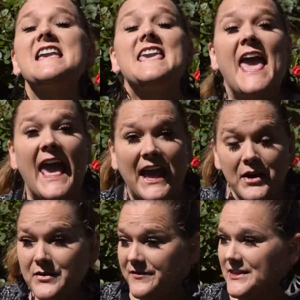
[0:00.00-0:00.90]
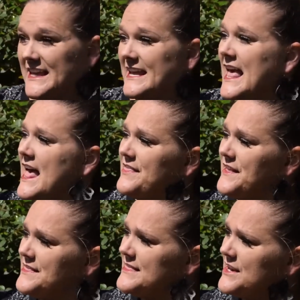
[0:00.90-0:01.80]
Carefully,
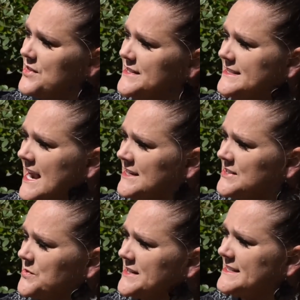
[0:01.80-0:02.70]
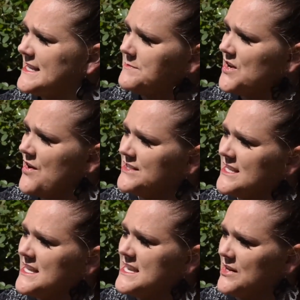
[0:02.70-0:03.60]
the littlest dinosaur stepped onto
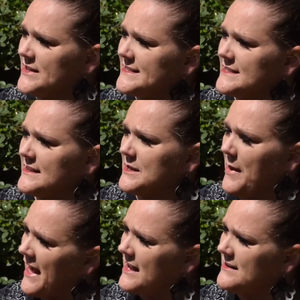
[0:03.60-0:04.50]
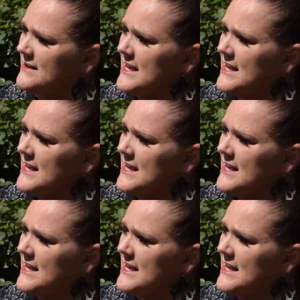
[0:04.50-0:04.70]
the nearest lily pad.